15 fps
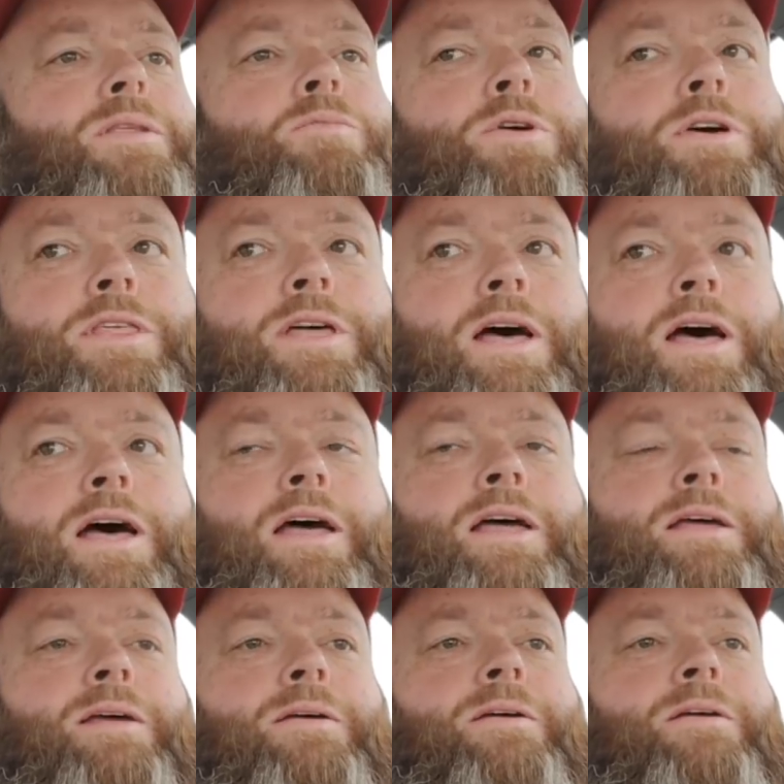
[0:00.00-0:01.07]
with,
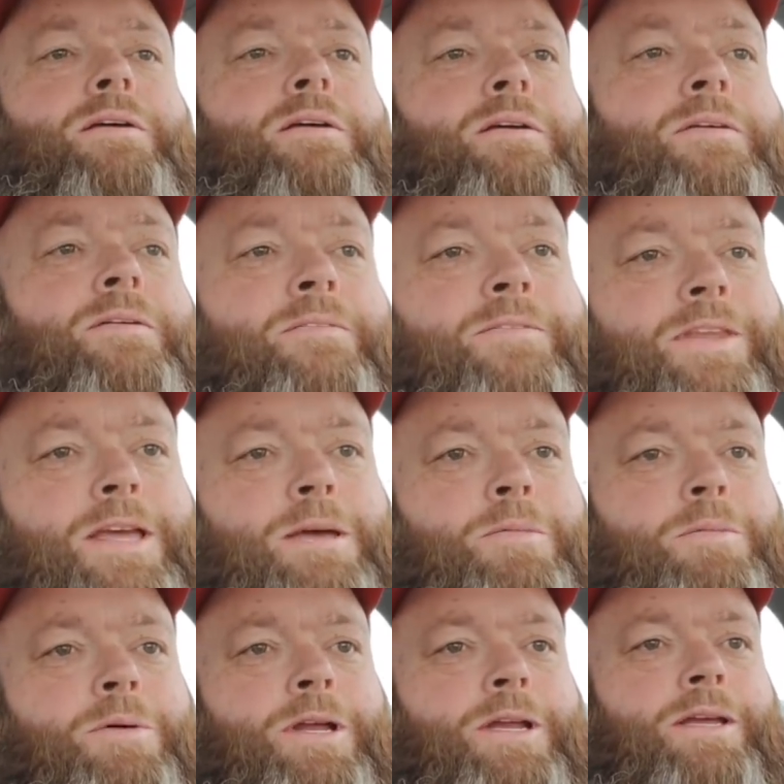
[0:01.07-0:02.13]
come
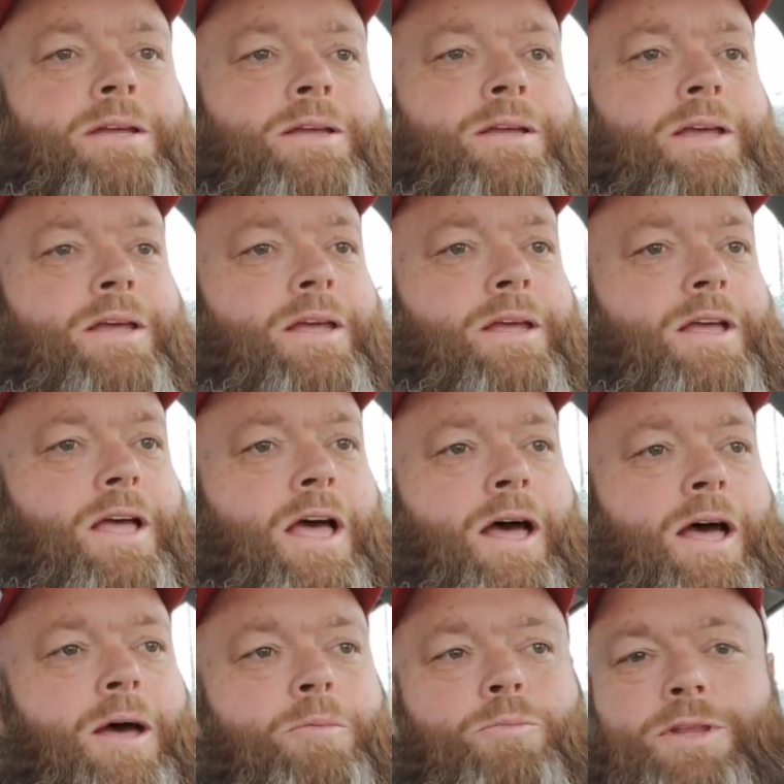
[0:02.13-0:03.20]
on, buddy,
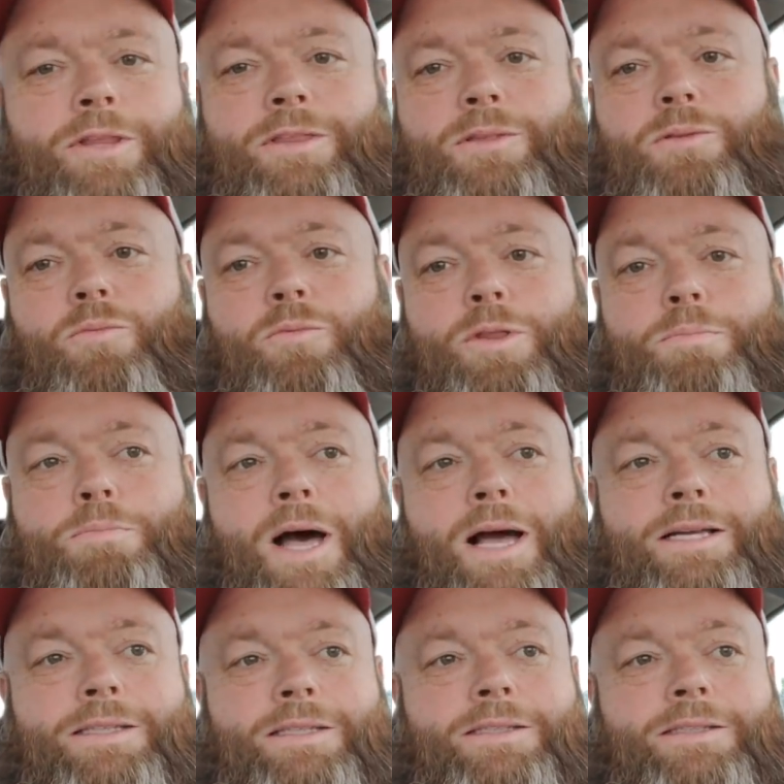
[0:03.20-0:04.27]
with
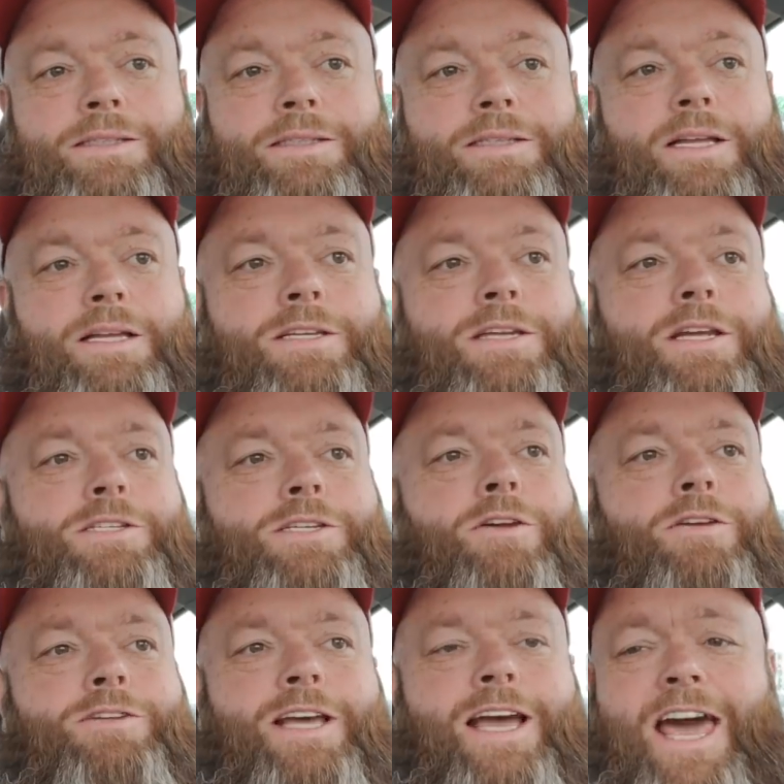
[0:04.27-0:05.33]
boxes. And
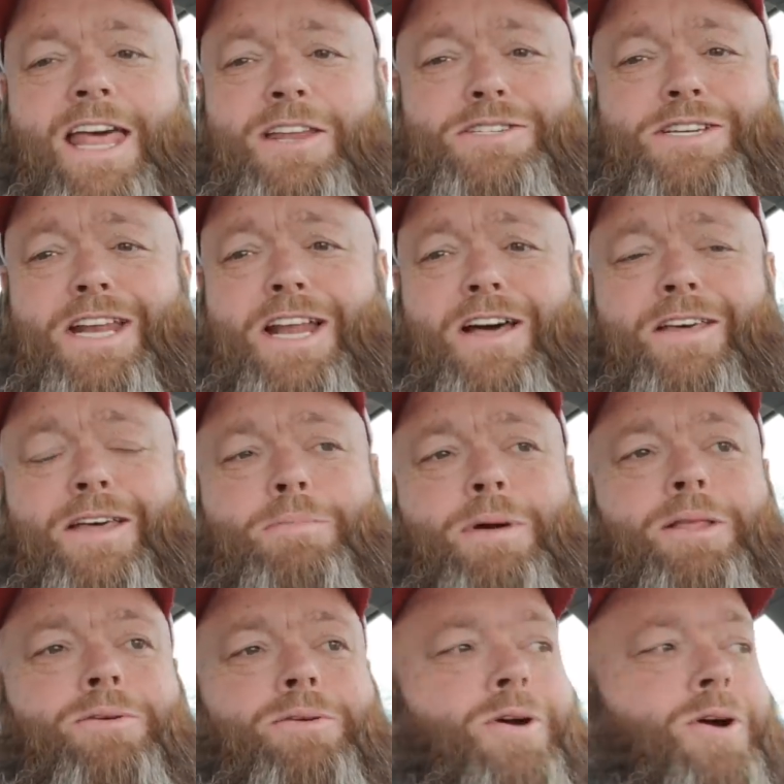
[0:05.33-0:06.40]
Johnny's like, how did you get all that in my
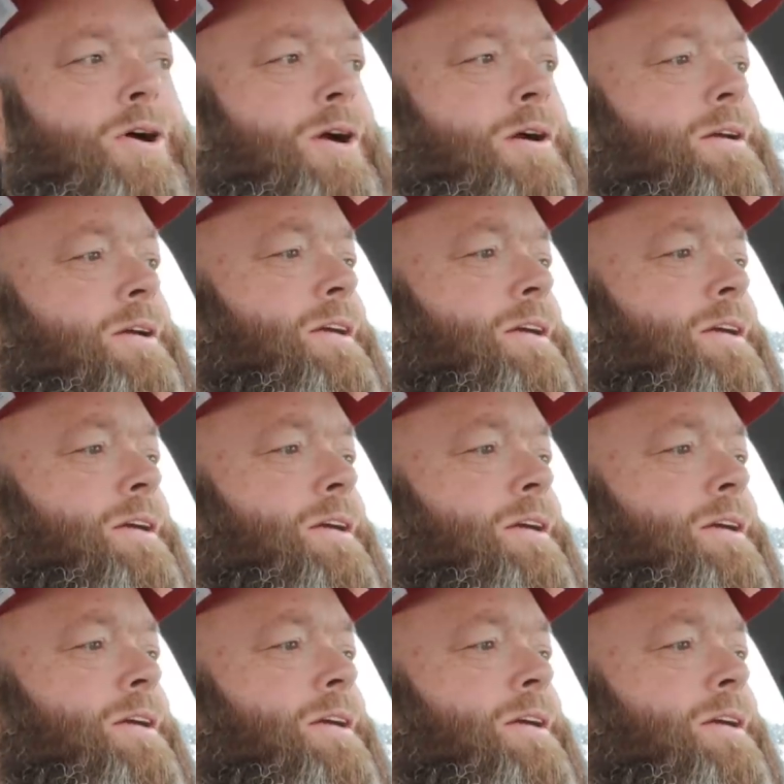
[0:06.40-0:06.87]
little car?